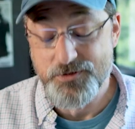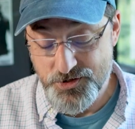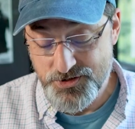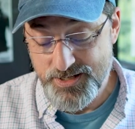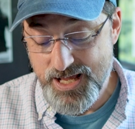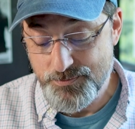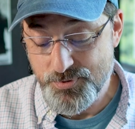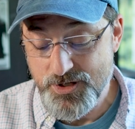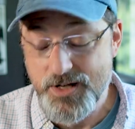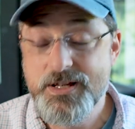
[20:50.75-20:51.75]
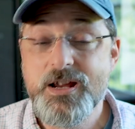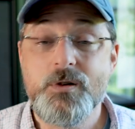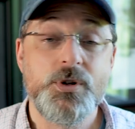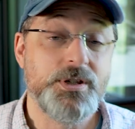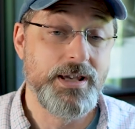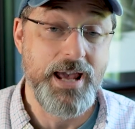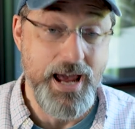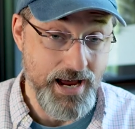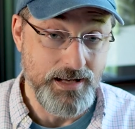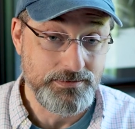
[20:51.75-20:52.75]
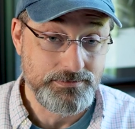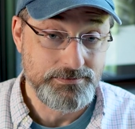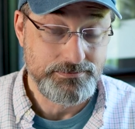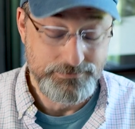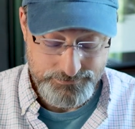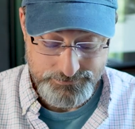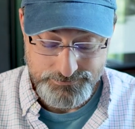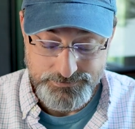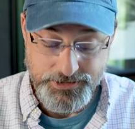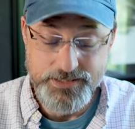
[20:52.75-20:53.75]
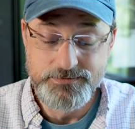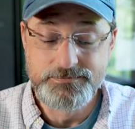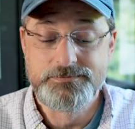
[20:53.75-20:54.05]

first thing I put on here was Yeah. See?